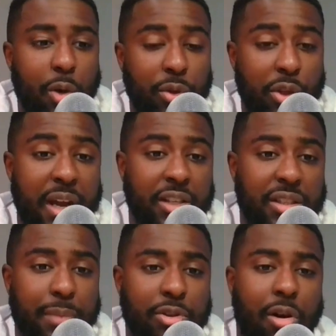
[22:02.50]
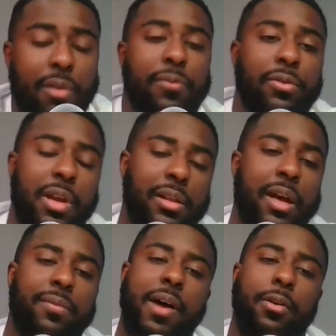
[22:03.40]
to know what the next steps are for the
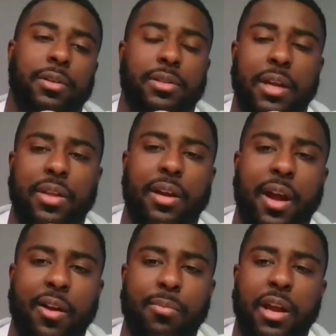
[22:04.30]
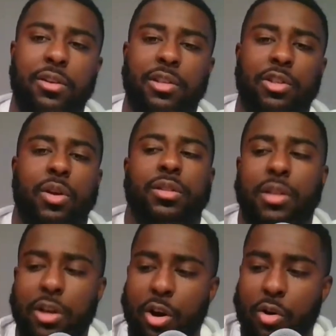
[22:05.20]
Atlanta Falcons. I think everybody is
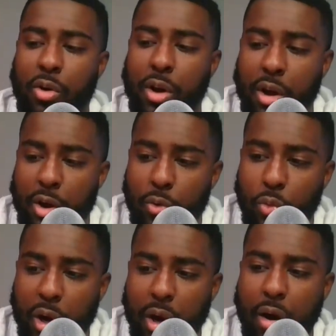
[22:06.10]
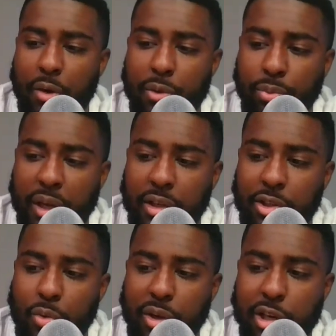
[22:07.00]
interested to know what Arthur Blank
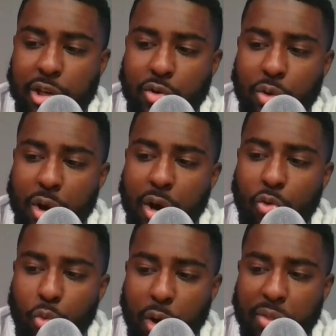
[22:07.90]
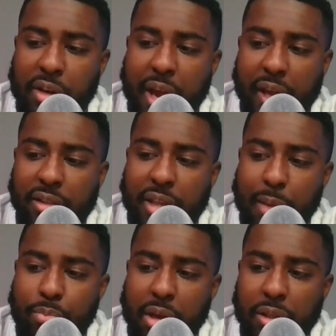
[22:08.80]
is going to do, what the next
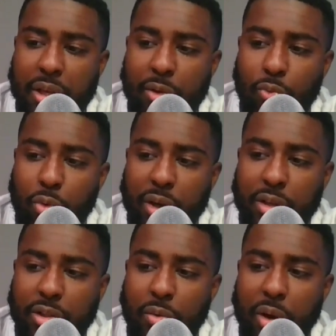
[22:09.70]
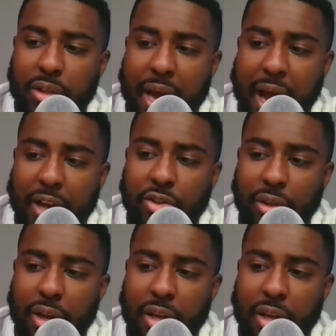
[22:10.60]
step is, and what is going to happen.